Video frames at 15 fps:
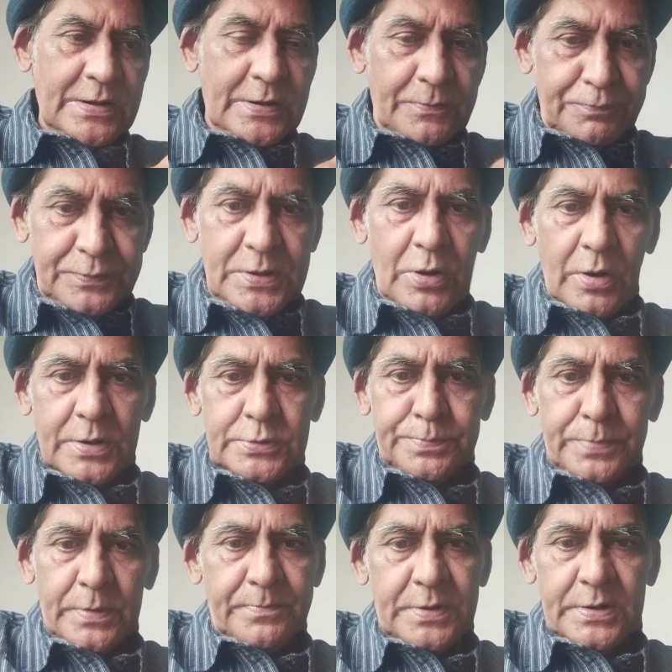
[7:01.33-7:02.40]
if the odds
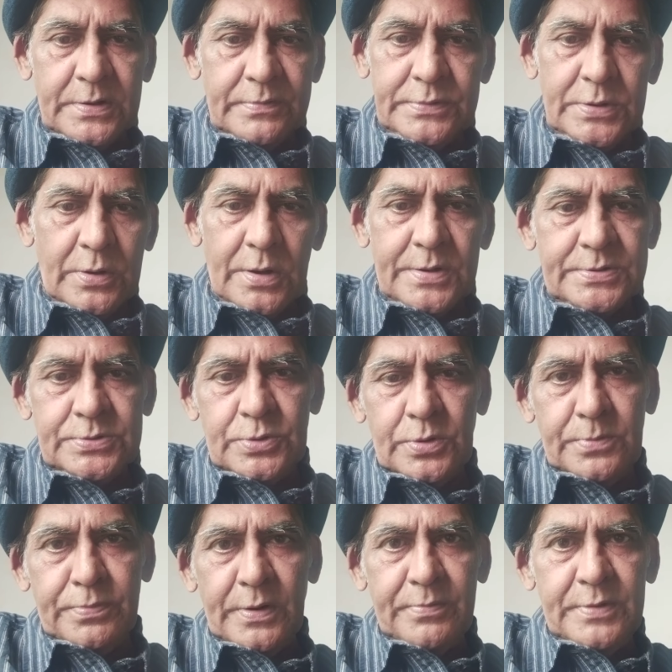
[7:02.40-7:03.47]
permit, if the odds
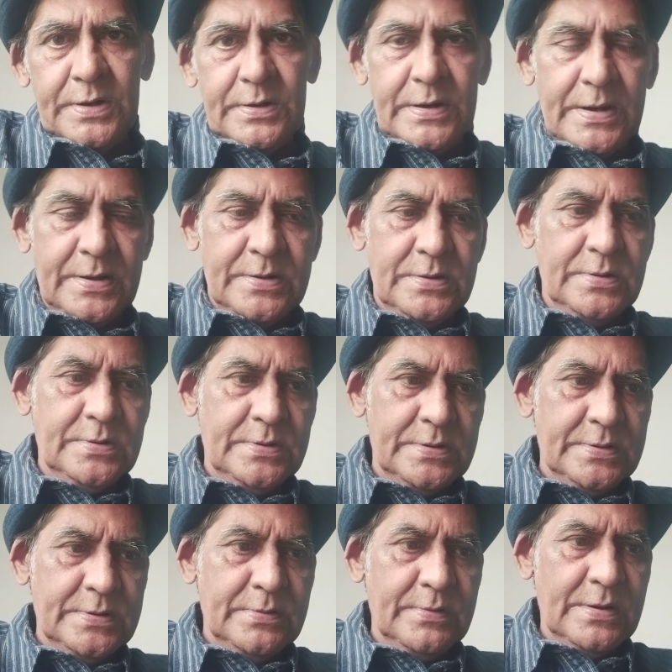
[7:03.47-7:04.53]
don't permit,
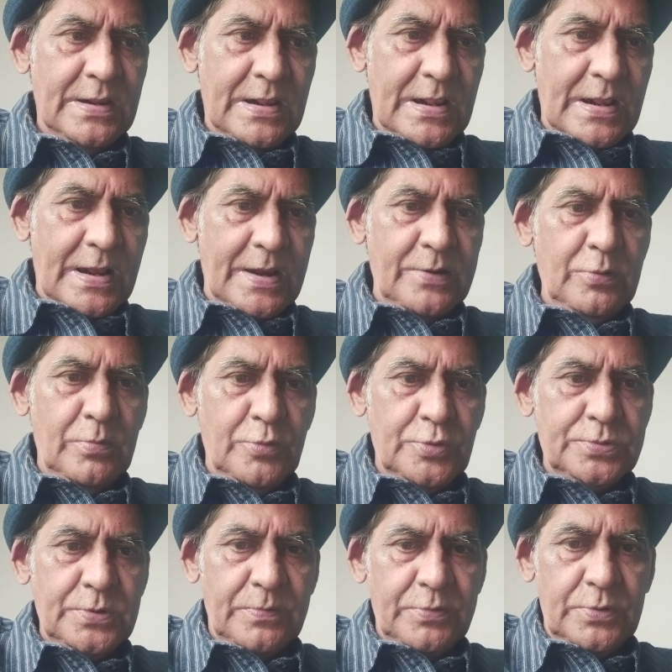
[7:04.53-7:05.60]
then I know
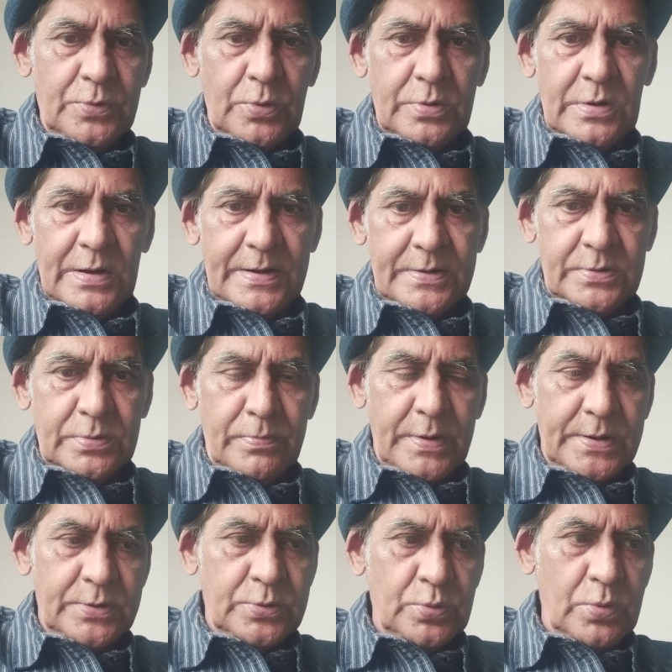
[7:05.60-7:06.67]
most of you don't like to
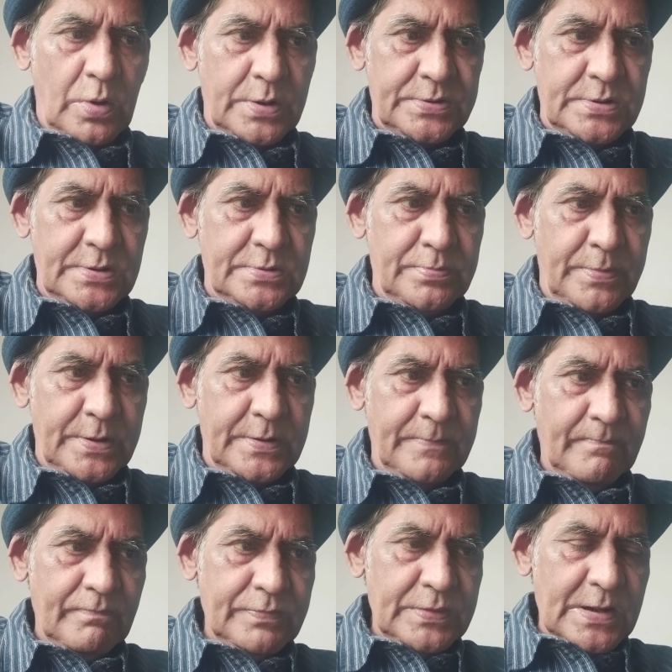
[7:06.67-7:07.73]
bet two horses, but
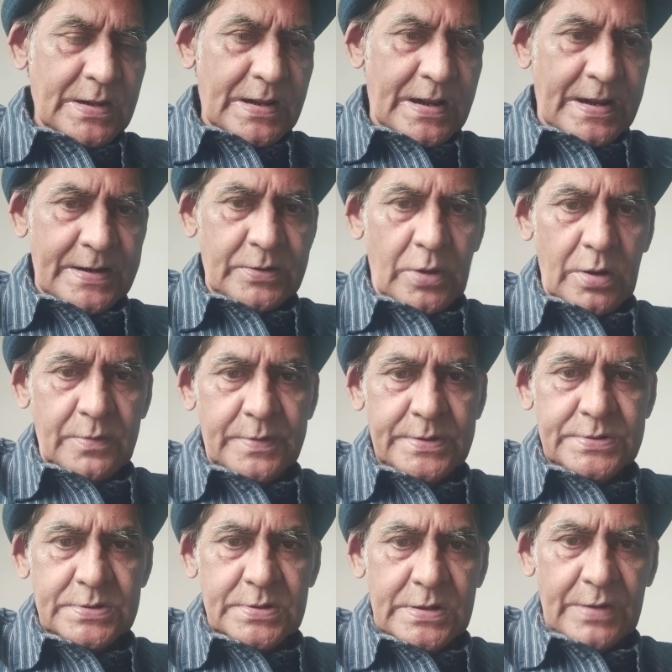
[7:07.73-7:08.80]
I always
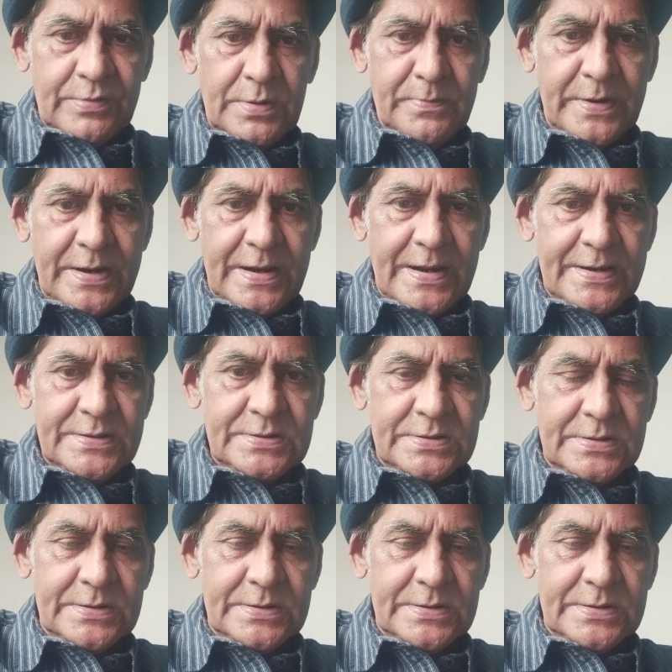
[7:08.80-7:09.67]
cover my ass.